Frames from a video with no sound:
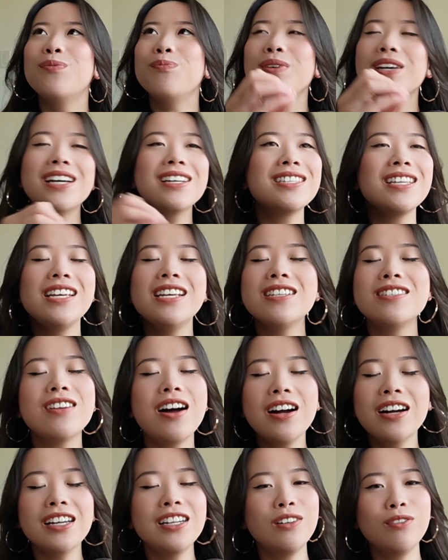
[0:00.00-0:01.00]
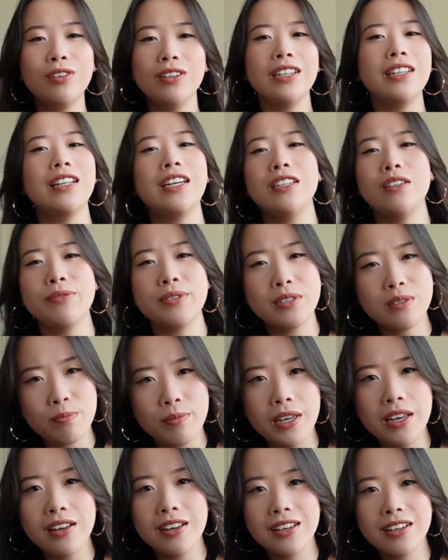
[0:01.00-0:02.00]
Because he's not gonna really let you
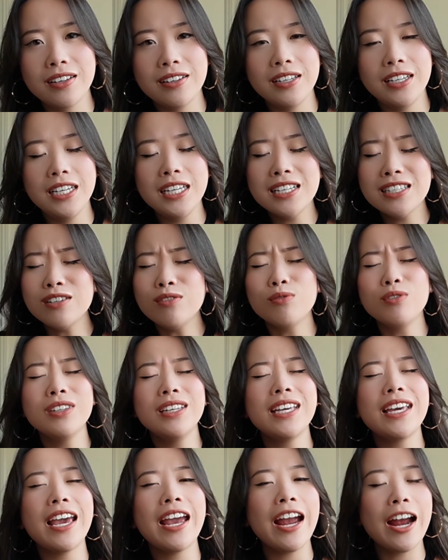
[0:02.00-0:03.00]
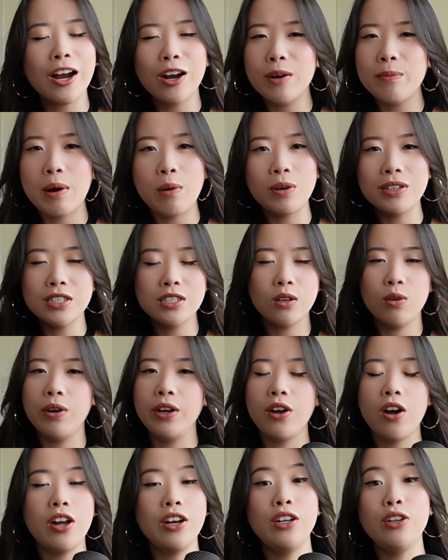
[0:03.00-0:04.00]
speak. He doesn't really care about what's
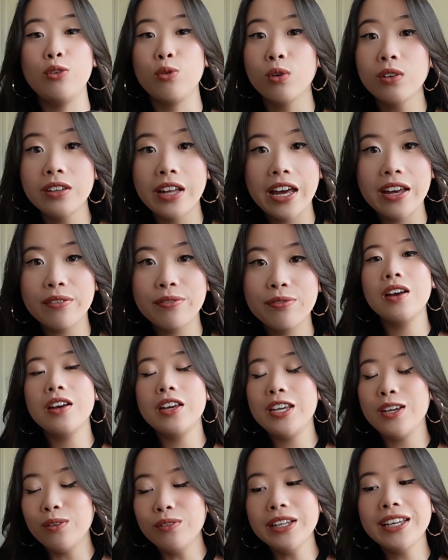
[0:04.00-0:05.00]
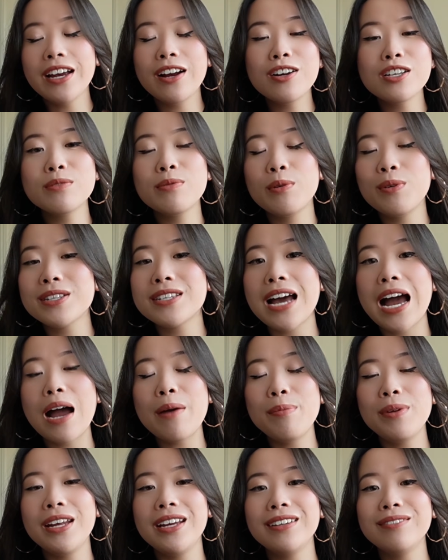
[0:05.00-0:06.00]
going on in your life. He only cares about what's
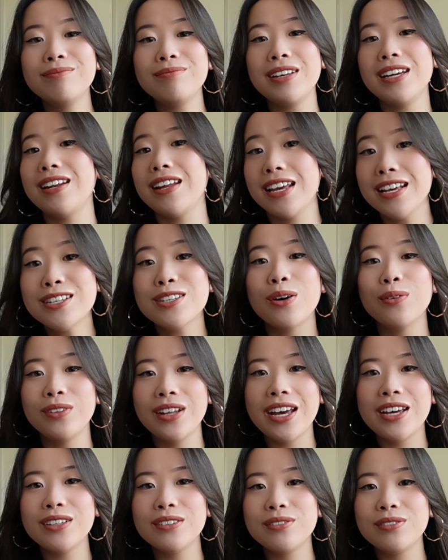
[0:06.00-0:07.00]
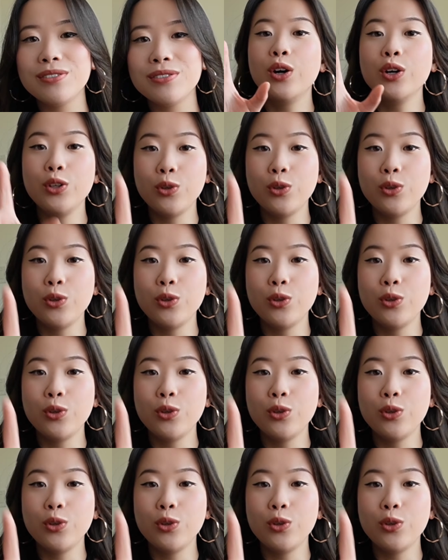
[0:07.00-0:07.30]
happening in his own life.